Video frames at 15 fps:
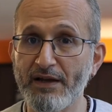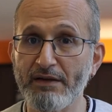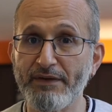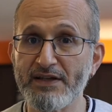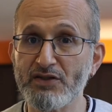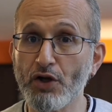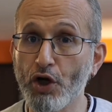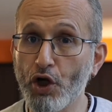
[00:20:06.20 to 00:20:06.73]
I
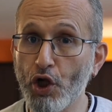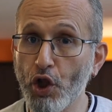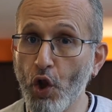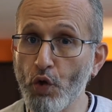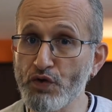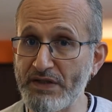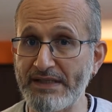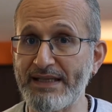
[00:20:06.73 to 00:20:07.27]
start
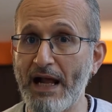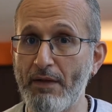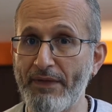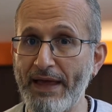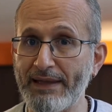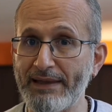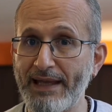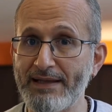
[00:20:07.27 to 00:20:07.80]
closing down
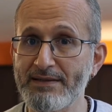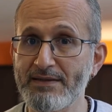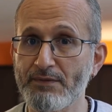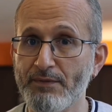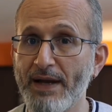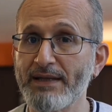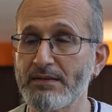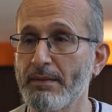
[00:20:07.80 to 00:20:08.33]
that lens,
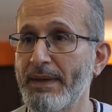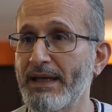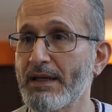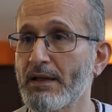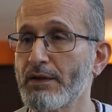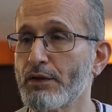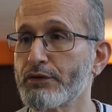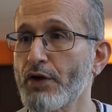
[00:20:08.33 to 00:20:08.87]
right, to make it a
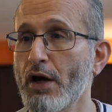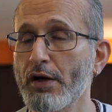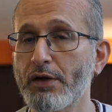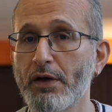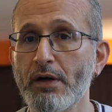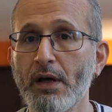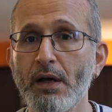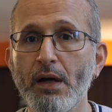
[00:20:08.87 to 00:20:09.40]
little
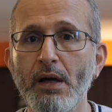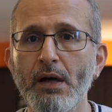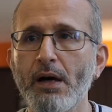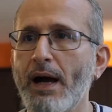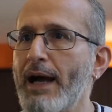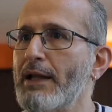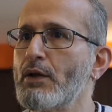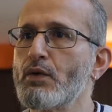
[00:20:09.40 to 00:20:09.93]
darker,
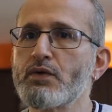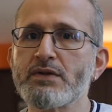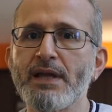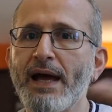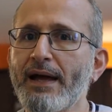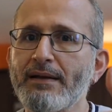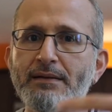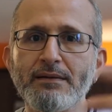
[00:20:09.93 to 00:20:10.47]
I lose
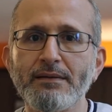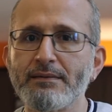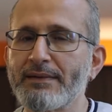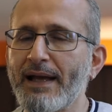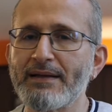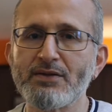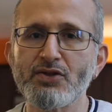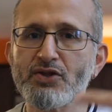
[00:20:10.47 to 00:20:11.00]
that
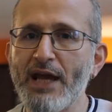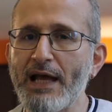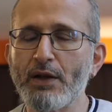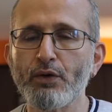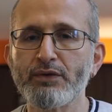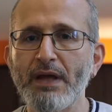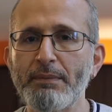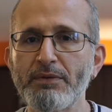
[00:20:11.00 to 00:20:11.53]

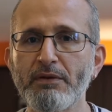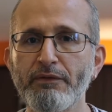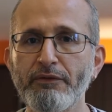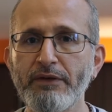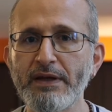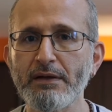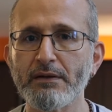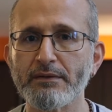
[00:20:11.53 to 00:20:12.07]
shallow depth of
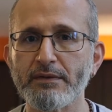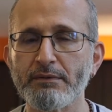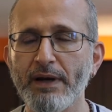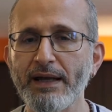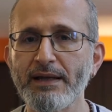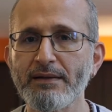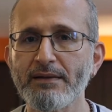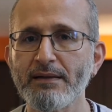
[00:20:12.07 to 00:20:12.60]
field,
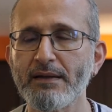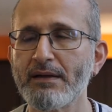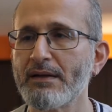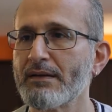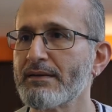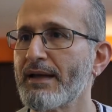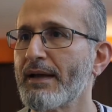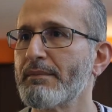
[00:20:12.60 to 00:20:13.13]
right?
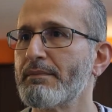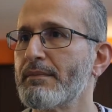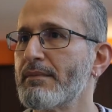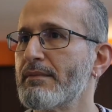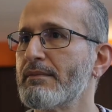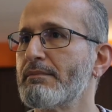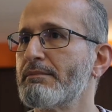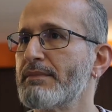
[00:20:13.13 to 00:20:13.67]
That
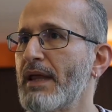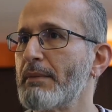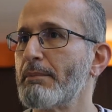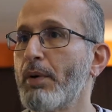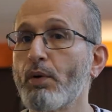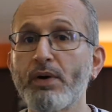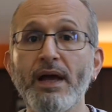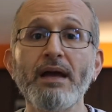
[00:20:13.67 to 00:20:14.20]

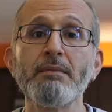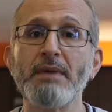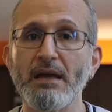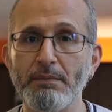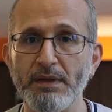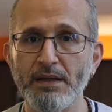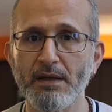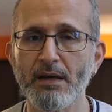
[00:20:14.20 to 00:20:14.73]
bokeh
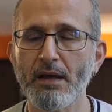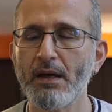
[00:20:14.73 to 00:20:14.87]
maybe.